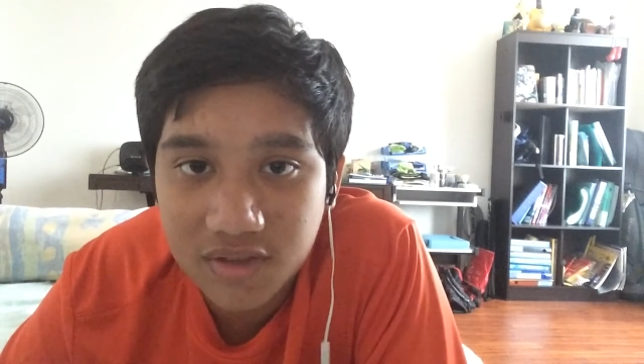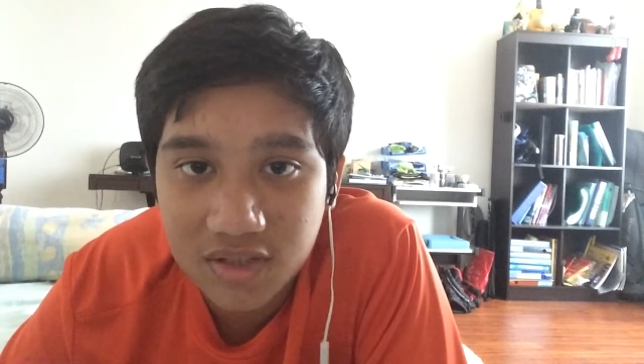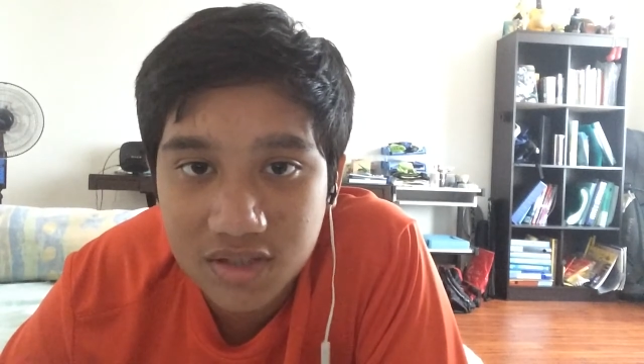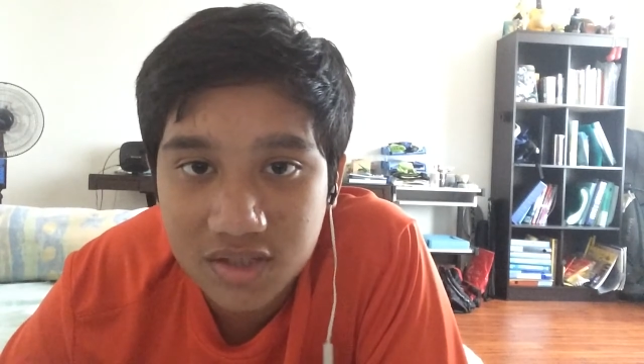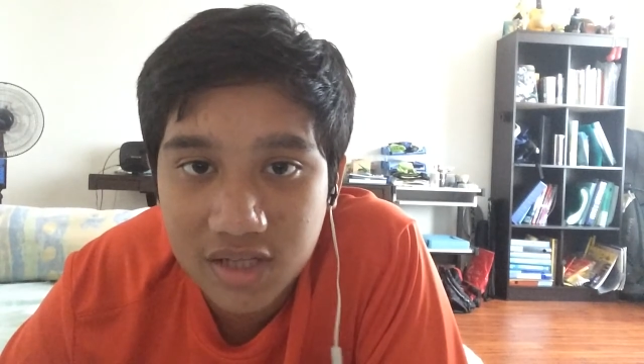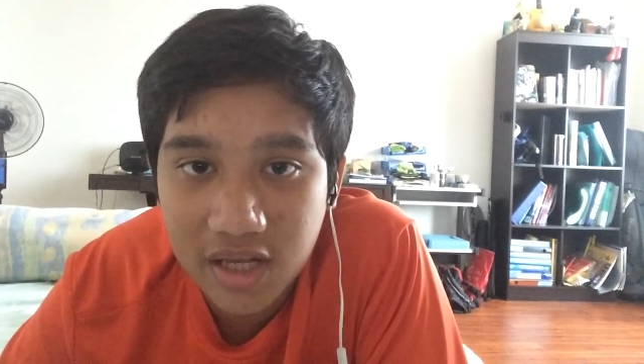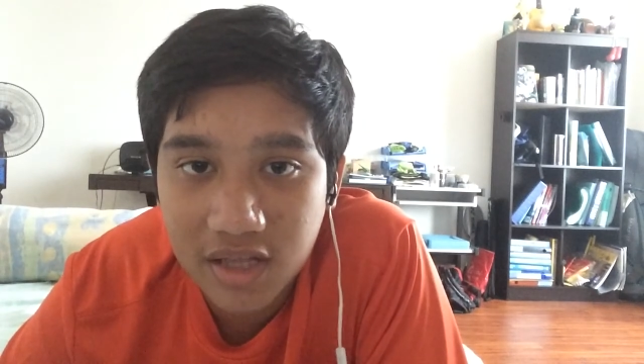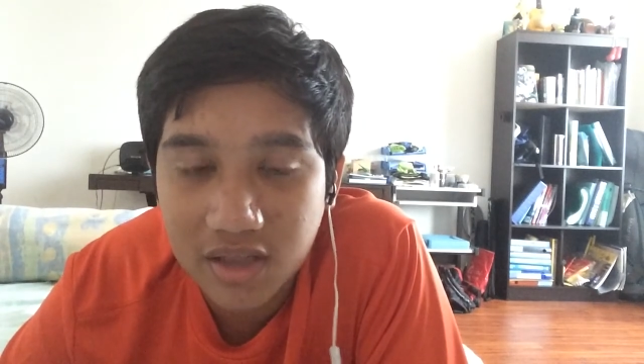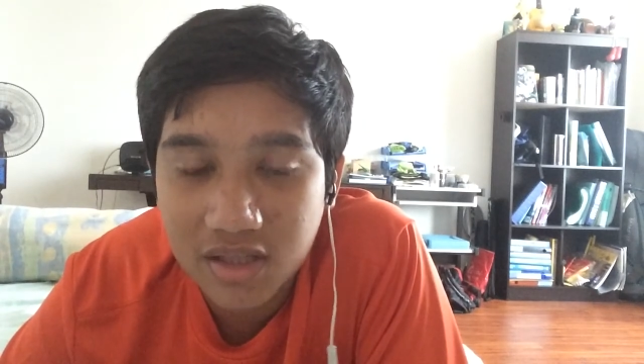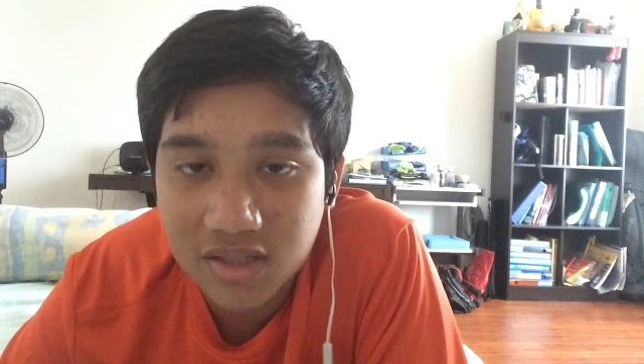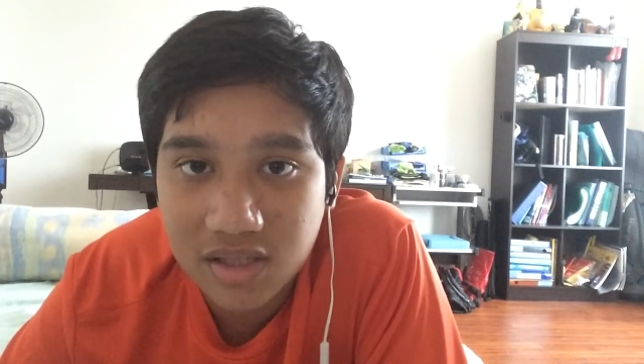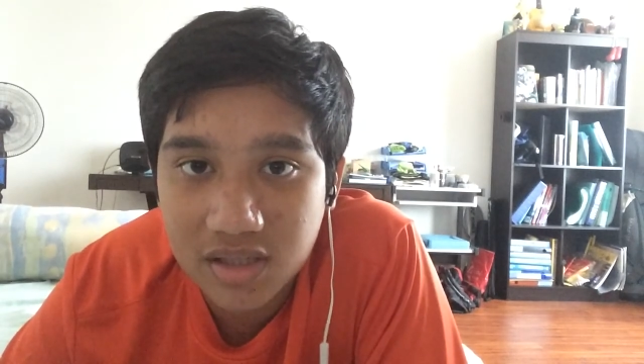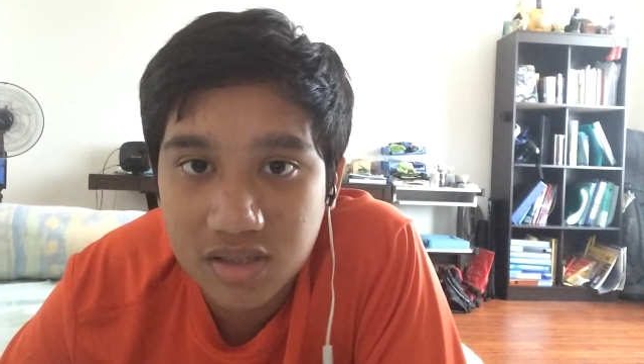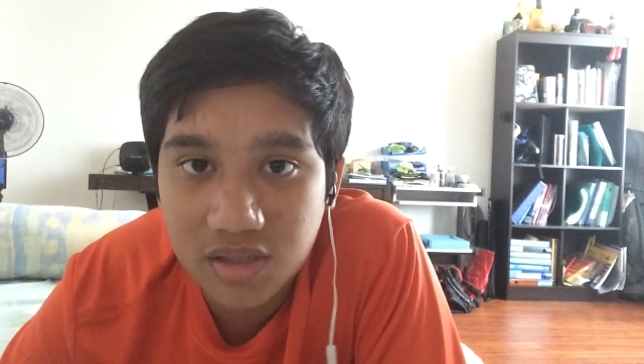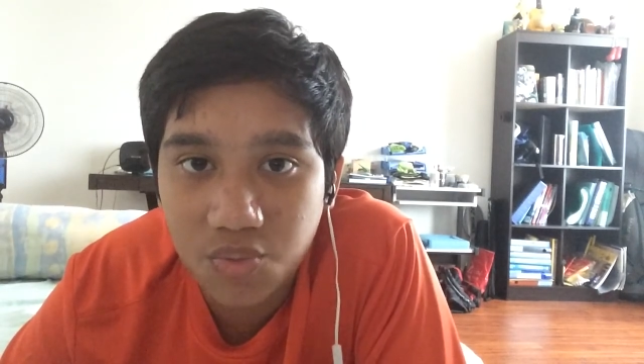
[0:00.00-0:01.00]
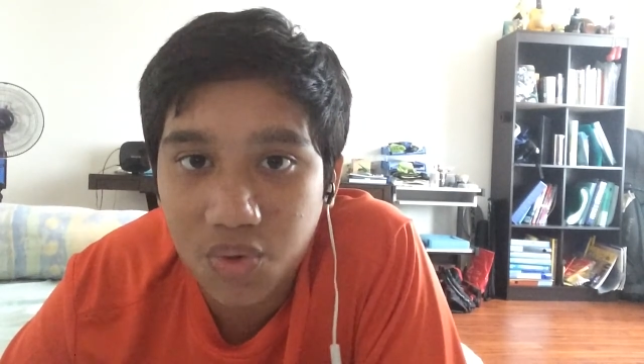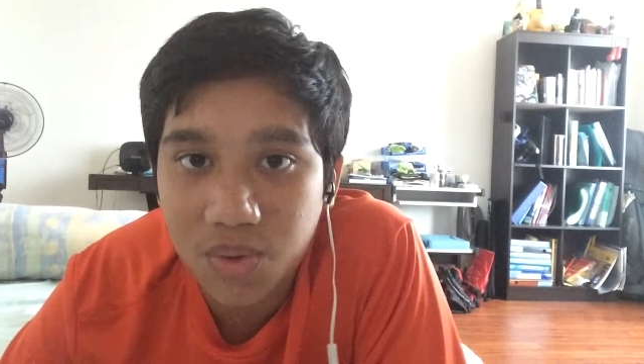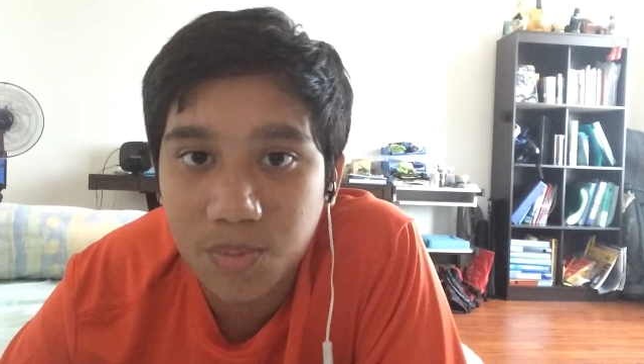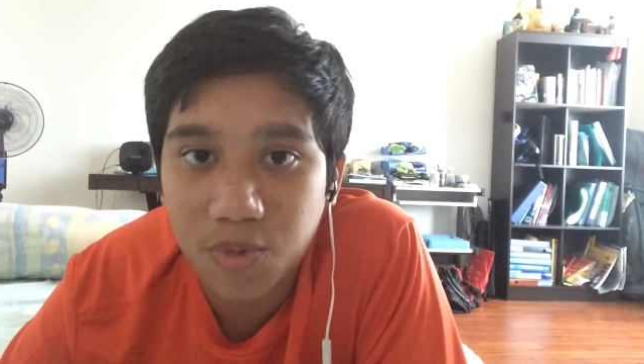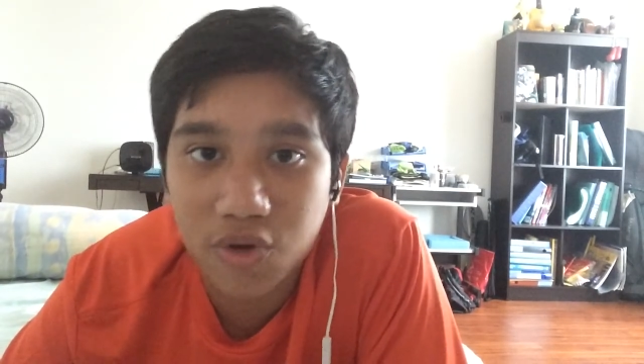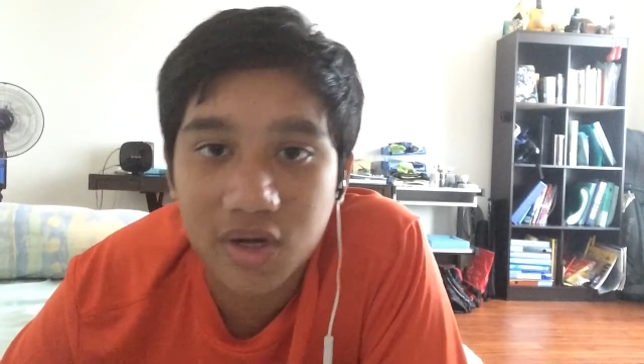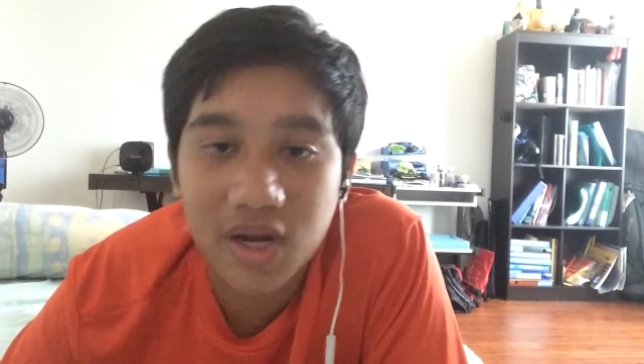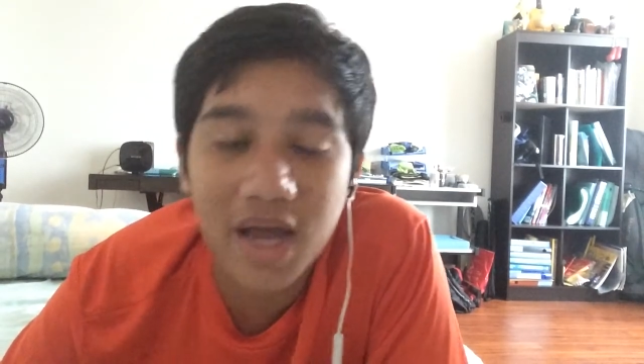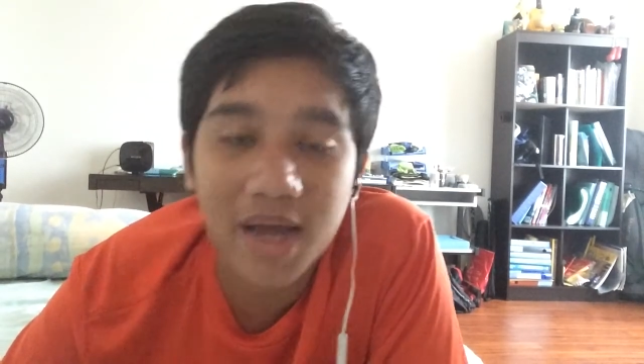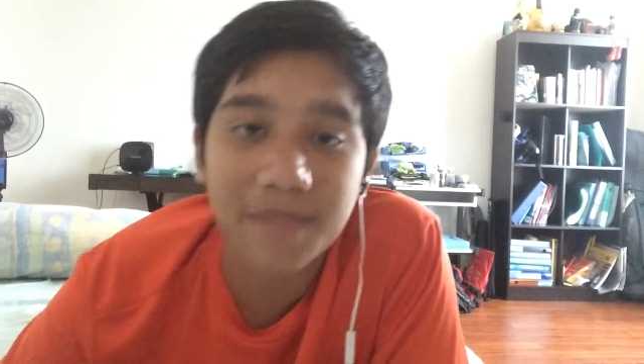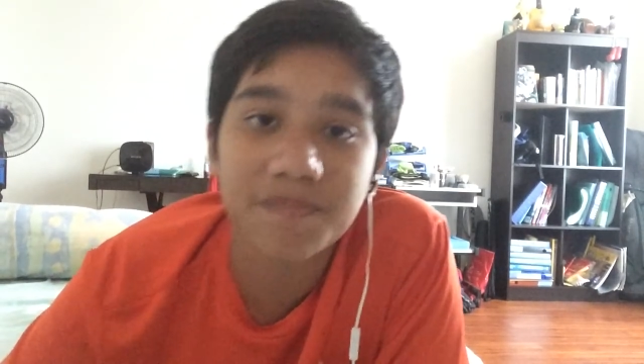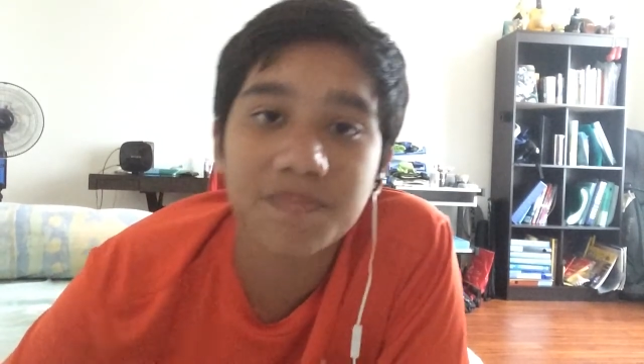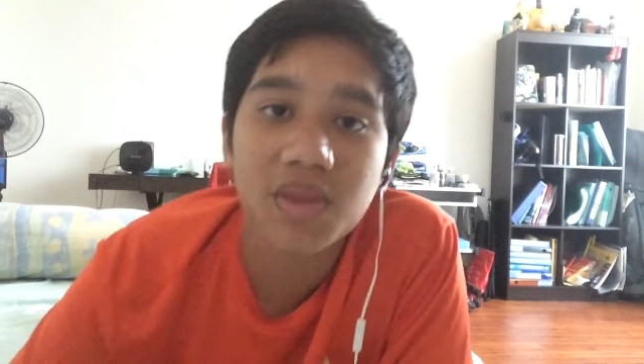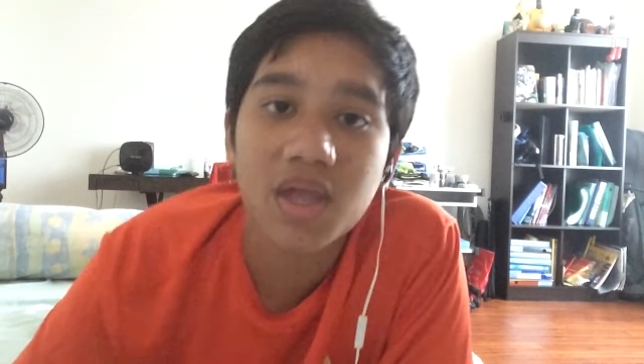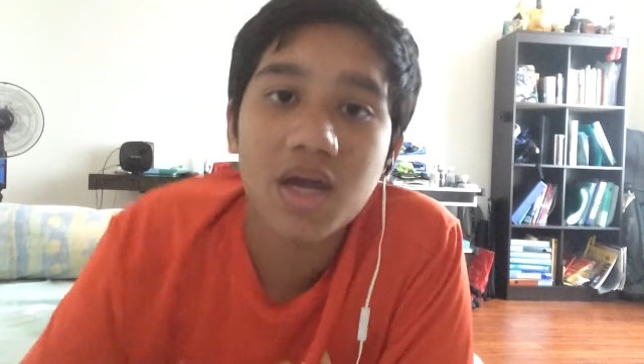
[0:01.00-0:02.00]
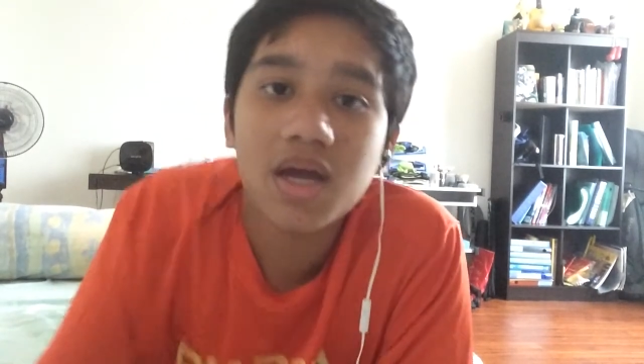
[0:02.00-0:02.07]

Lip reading: to stay in the season one more time.